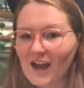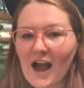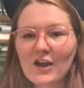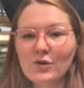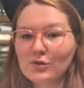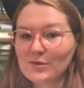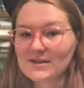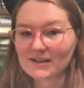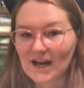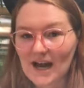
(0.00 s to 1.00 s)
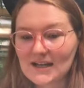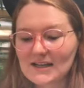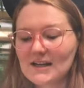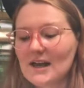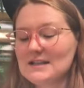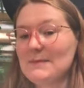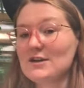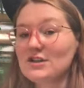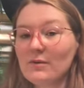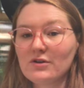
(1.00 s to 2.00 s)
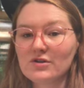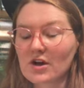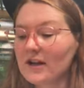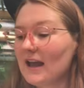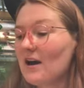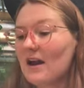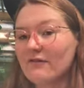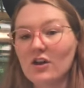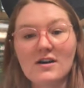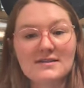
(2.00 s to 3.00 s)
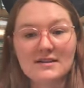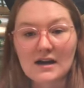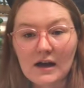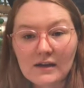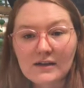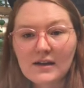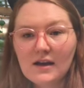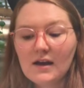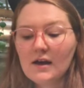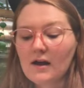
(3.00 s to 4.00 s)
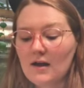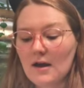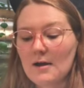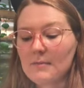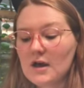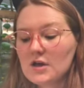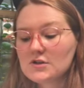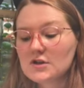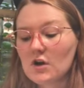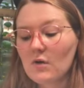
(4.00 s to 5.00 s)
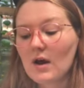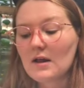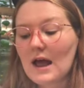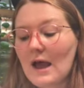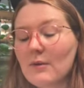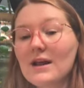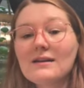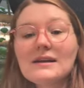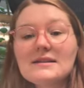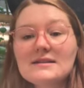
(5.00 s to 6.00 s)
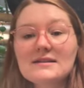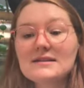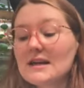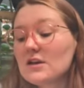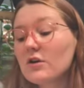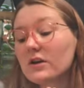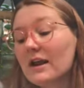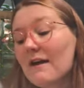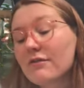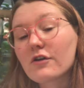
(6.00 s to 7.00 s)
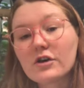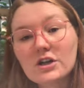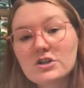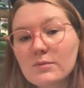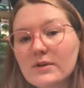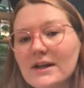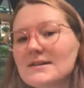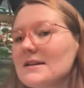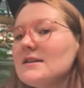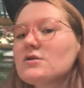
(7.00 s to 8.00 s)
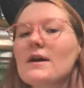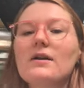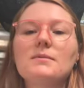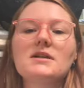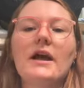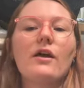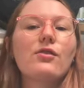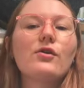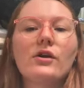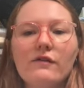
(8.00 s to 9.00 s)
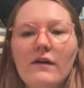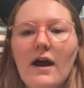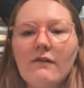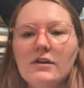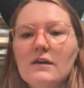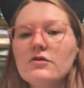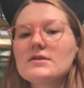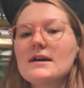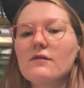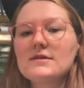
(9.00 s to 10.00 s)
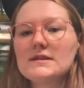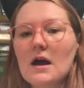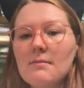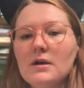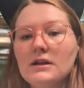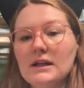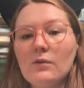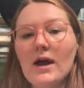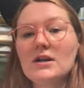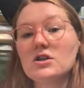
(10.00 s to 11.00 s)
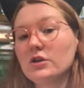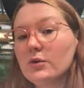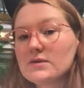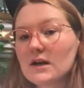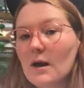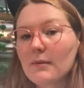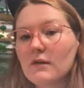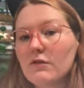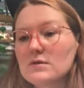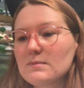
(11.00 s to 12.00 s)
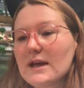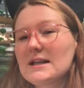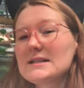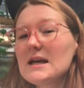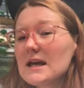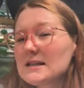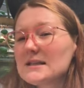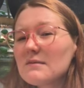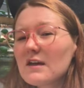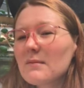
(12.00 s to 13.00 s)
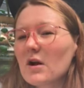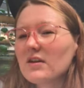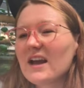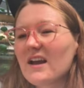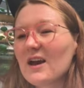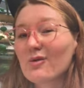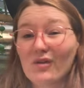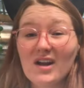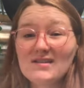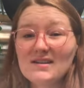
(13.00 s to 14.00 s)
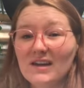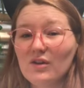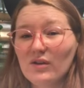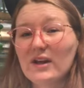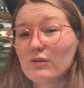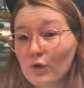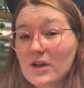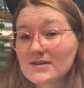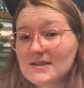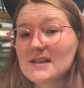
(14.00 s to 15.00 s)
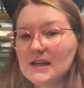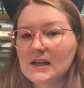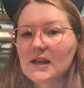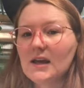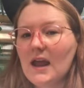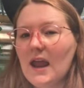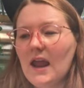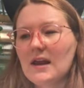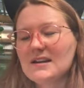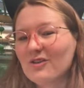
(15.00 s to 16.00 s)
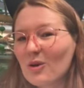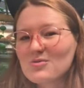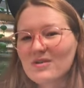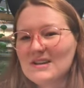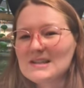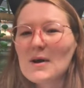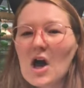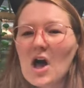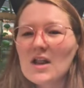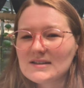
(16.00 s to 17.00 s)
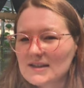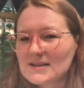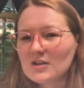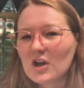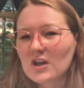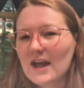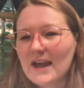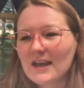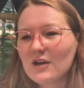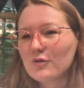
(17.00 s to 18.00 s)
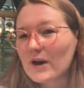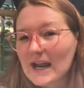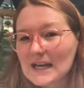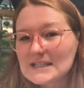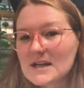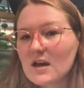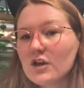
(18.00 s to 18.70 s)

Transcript: You lose a lot, especially when you're starting out. I've lost a ton. So I would at least say you're going to have 32 plants, at least round up to like 35. Give yourself some leeway to lose a couple of those plants. And some of them are like kind of runts, like you'll get a runt seed and it grows really small. It doesn't look like great.